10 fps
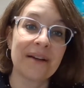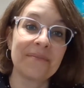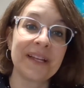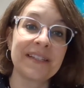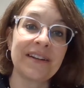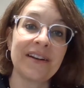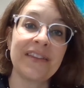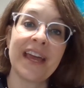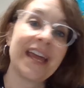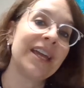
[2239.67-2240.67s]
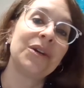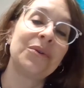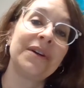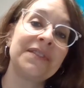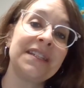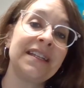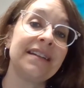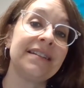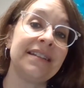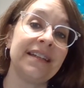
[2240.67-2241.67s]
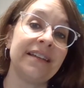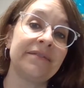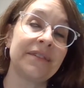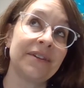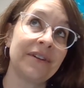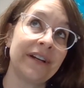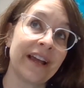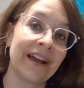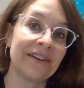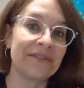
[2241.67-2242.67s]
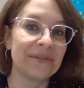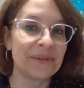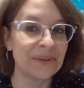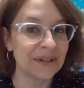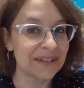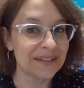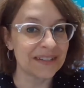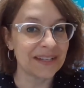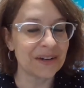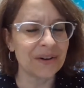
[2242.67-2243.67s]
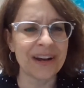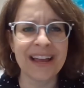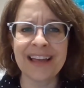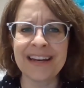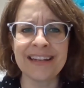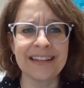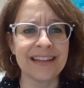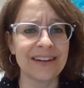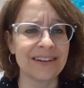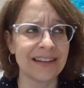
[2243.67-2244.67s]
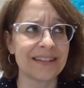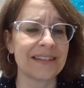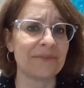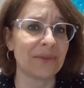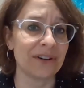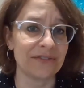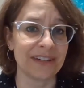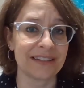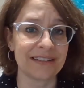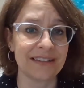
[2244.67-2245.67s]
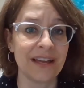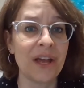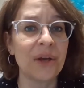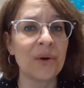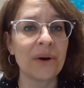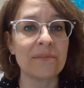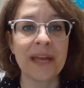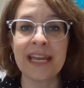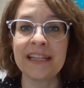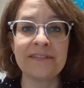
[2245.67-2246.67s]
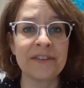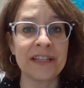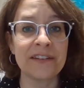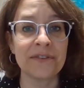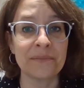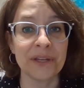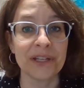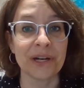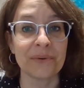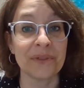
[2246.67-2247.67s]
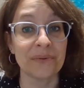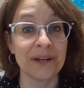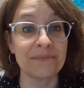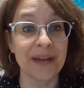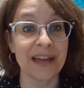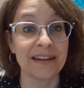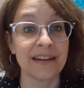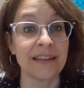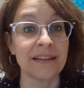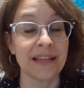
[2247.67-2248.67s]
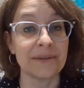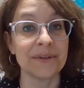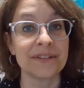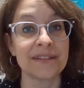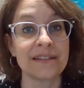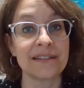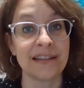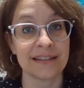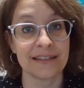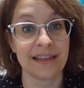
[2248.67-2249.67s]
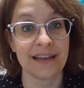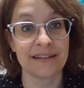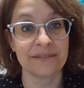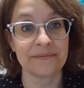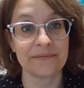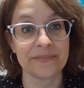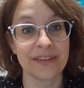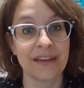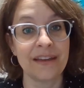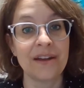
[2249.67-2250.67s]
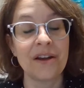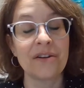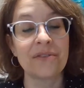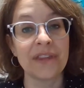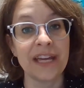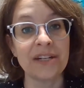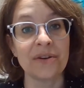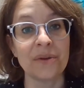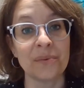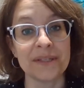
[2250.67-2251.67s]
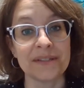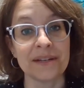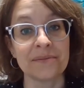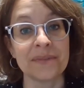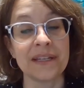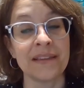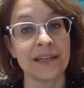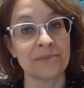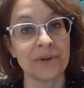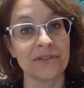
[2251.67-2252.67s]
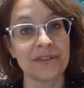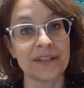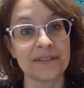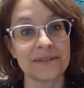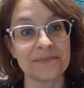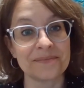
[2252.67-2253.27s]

Blessed are they who have seen a D, or an F, or a C, or any letter less than perfect, who are painfully familiar with the red pen and the labels less than, for they know the wisdom in the imperfect.